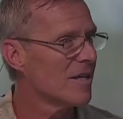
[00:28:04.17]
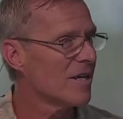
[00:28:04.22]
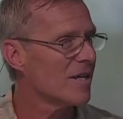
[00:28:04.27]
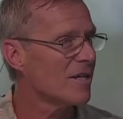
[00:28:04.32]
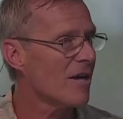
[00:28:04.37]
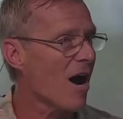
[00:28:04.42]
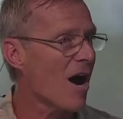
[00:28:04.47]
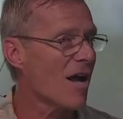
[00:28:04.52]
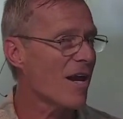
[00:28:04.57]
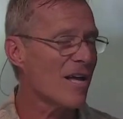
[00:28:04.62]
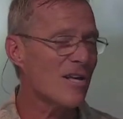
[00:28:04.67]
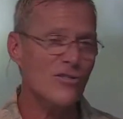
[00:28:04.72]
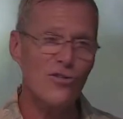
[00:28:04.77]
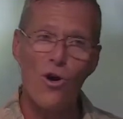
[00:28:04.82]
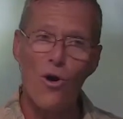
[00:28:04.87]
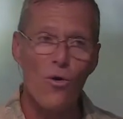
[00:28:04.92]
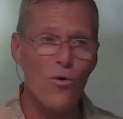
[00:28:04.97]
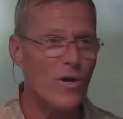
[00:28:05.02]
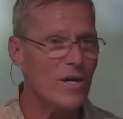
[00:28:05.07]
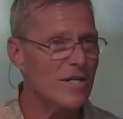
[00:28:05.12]
God has
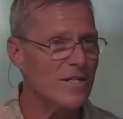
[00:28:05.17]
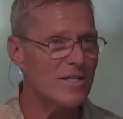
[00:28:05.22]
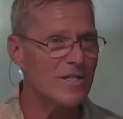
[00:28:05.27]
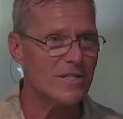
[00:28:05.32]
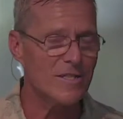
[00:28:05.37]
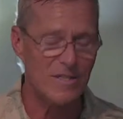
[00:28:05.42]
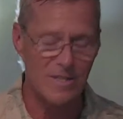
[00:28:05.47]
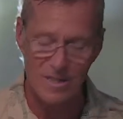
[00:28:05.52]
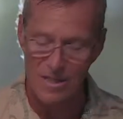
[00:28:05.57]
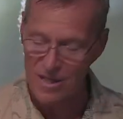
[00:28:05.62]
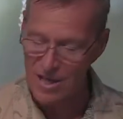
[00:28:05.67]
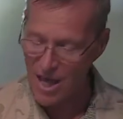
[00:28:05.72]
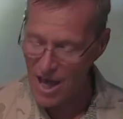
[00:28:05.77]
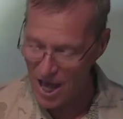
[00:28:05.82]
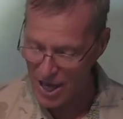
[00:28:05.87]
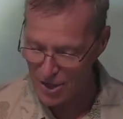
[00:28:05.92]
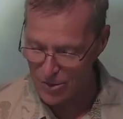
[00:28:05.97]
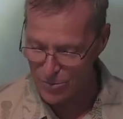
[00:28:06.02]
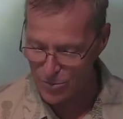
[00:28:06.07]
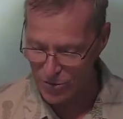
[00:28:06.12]
always had
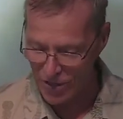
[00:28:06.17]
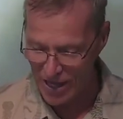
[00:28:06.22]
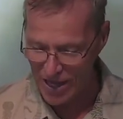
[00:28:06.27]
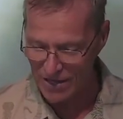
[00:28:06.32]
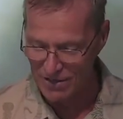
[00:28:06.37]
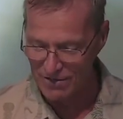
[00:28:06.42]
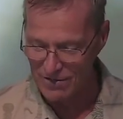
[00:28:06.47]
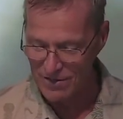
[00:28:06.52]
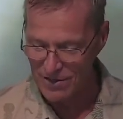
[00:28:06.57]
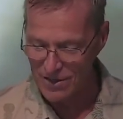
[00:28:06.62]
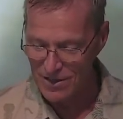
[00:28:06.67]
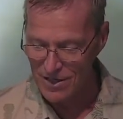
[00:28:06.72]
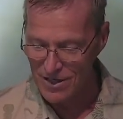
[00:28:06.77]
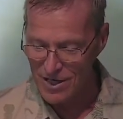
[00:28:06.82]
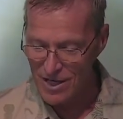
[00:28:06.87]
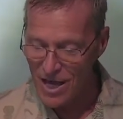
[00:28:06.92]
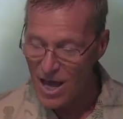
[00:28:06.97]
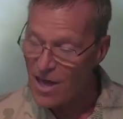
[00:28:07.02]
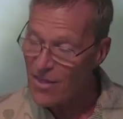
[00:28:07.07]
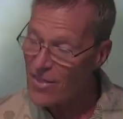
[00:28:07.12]
a plan.
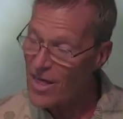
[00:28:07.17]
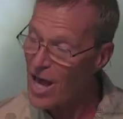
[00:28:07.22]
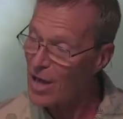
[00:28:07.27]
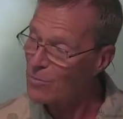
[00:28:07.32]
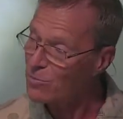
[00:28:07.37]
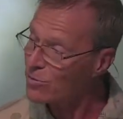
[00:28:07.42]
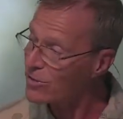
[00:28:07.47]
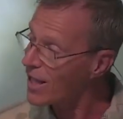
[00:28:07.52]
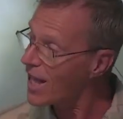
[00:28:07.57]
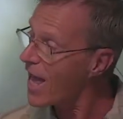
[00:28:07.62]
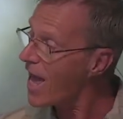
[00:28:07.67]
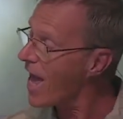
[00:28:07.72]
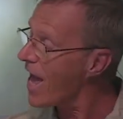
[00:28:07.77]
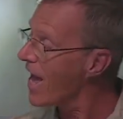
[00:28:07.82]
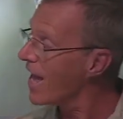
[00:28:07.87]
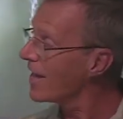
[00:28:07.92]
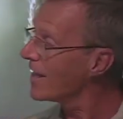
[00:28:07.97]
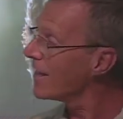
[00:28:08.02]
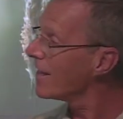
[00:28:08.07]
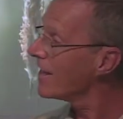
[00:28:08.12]
And that plan